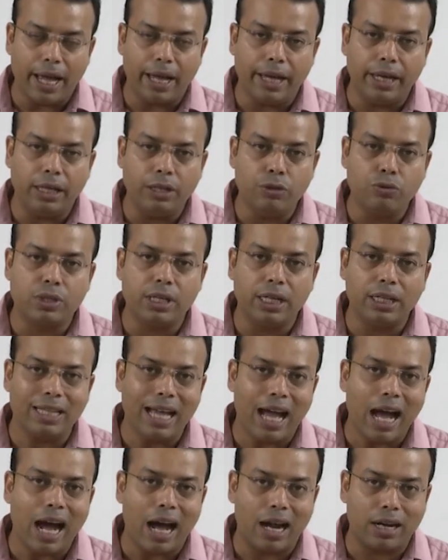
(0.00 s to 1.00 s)
using
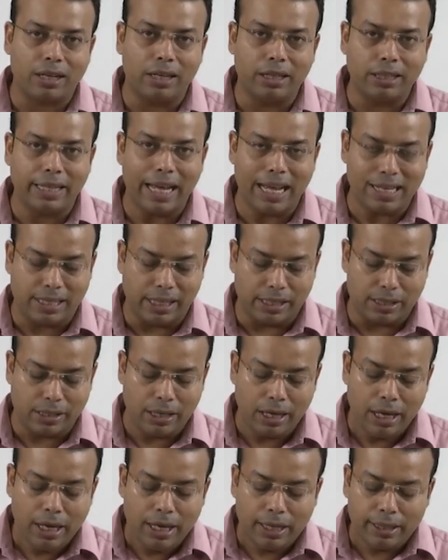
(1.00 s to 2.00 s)
the argon gases.
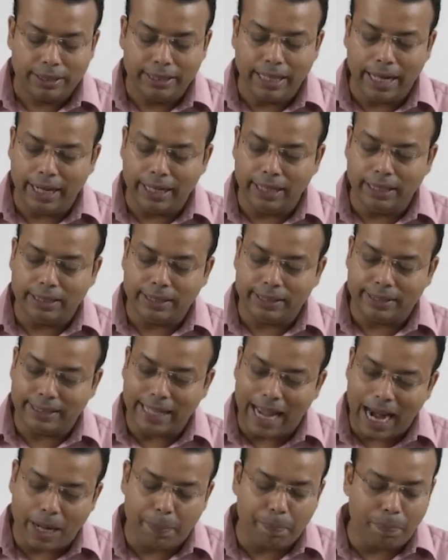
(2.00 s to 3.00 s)
Then
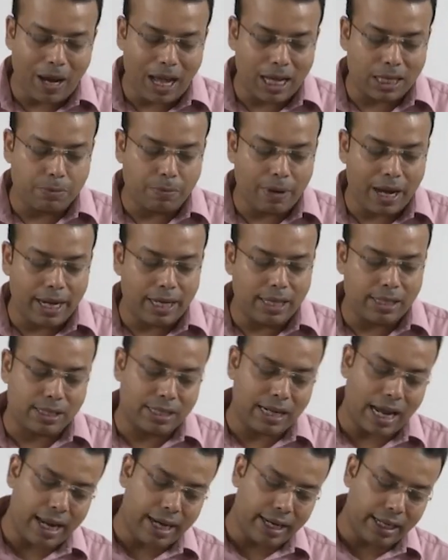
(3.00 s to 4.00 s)
that plasma is
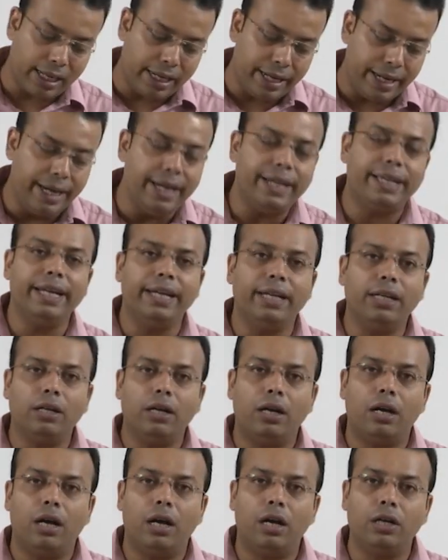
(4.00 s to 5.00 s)
directly hitting
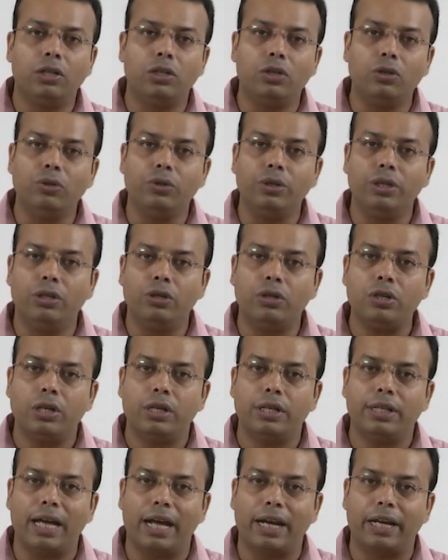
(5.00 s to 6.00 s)
onto your
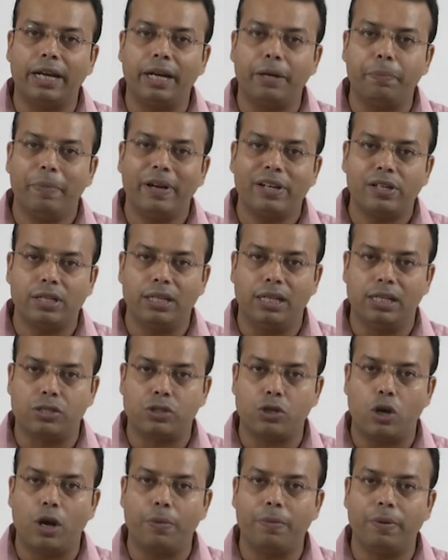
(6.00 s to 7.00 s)
target
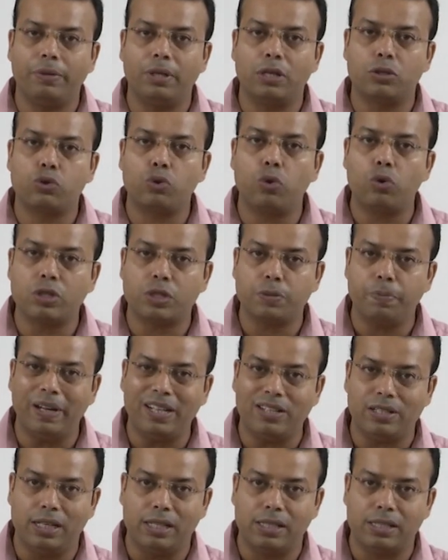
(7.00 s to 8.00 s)
materials or maybe the source
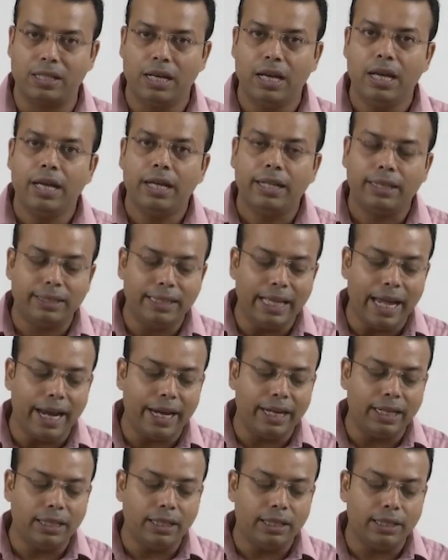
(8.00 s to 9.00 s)
materials.
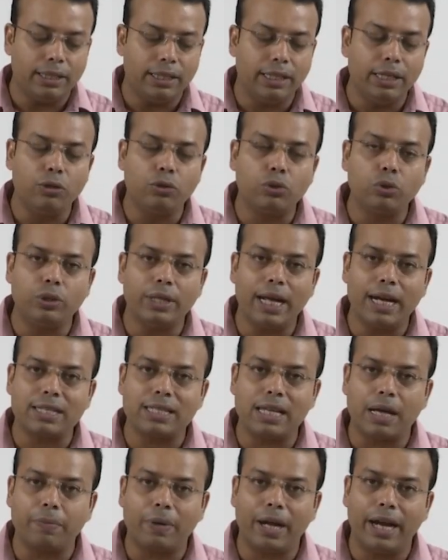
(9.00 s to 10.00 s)
Then due to that
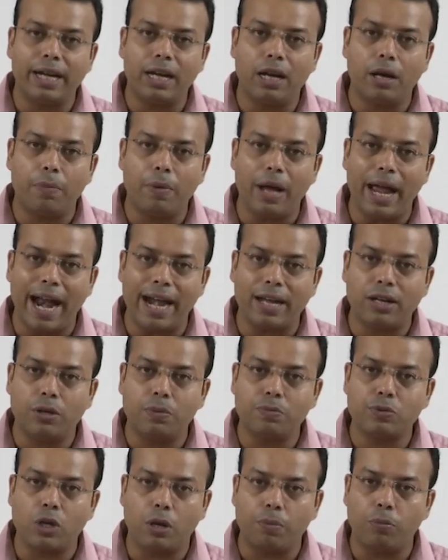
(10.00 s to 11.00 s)
some kind of
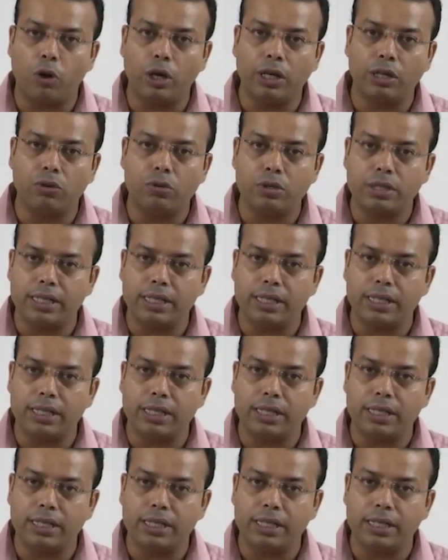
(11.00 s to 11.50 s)
atoms or molecules